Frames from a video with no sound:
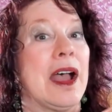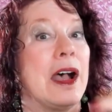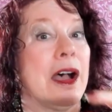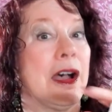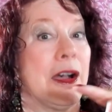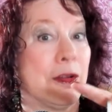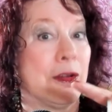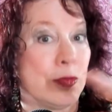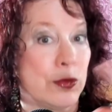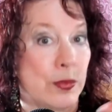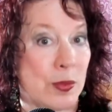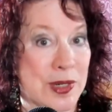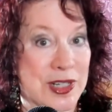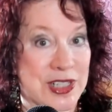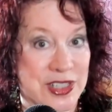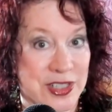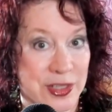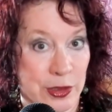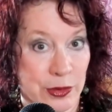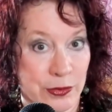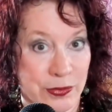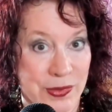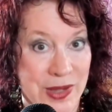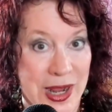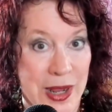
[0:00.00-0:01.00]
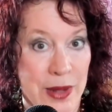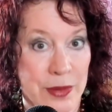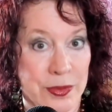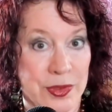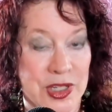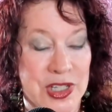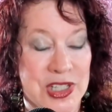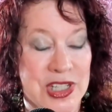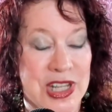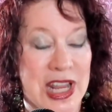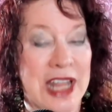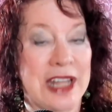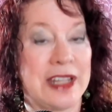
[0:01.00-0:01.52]
of what's around
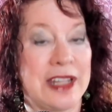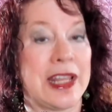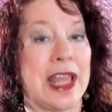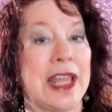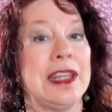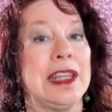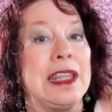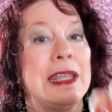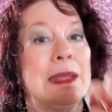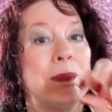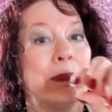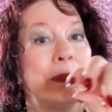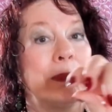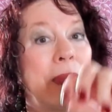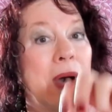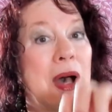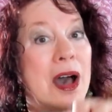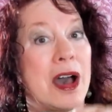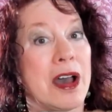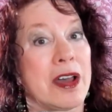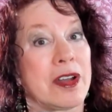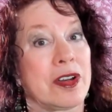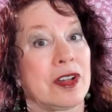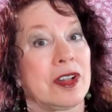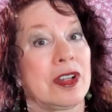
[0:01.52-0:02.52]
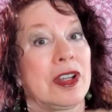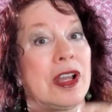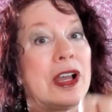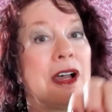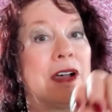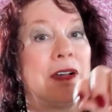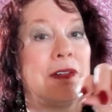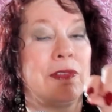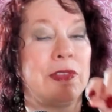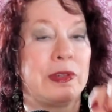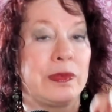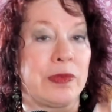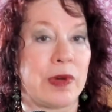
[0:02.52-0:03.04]
us, and then the model
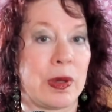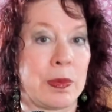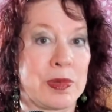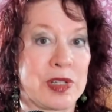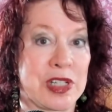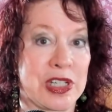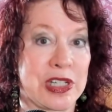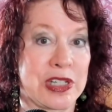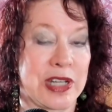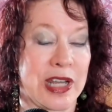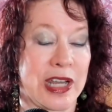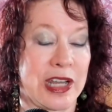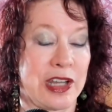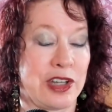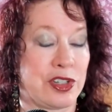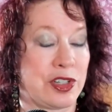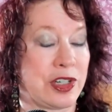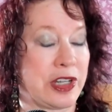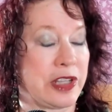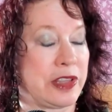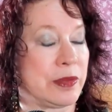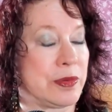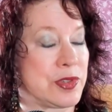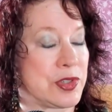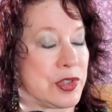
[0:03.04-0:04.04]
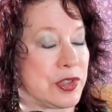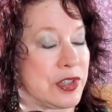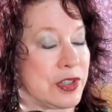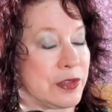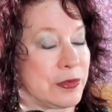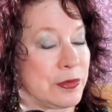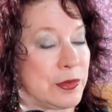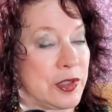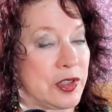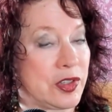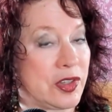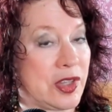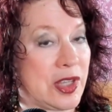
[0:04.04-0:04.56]
of the representation, and those are
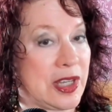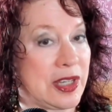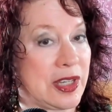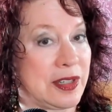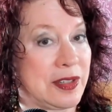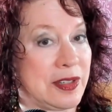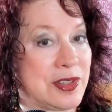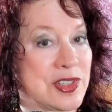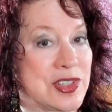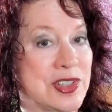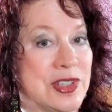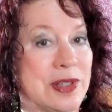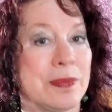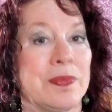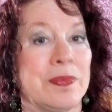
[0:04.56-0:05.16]
different things,